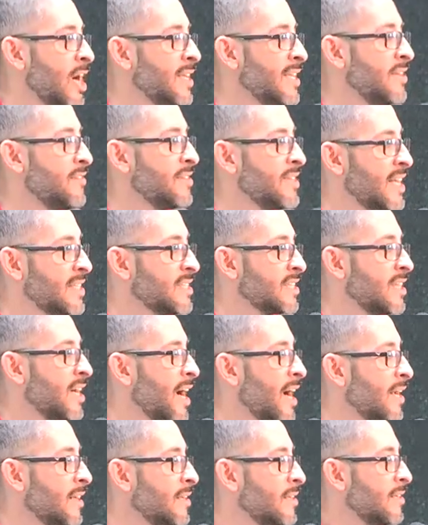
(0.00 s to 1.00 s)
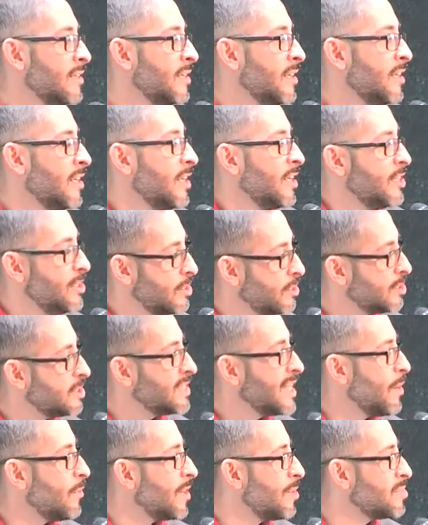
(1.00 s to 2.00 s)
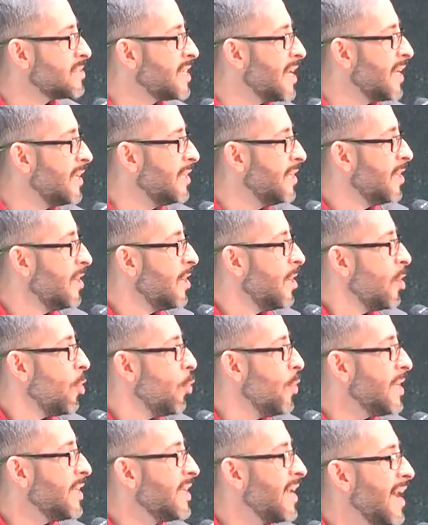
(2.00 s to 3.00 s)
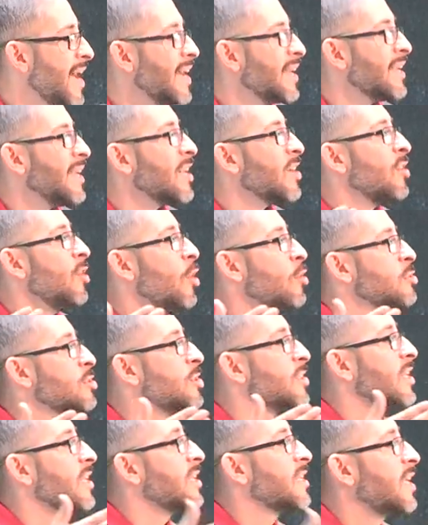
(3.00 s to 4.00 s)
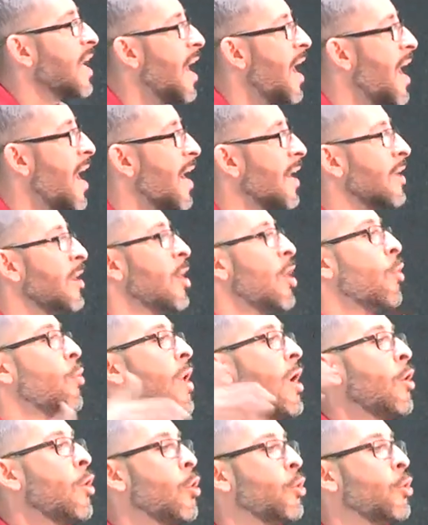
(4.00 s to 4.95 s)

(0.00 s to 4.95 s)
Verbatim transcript: try giving that to God. You understand what I'm saying? We can't get closer to God while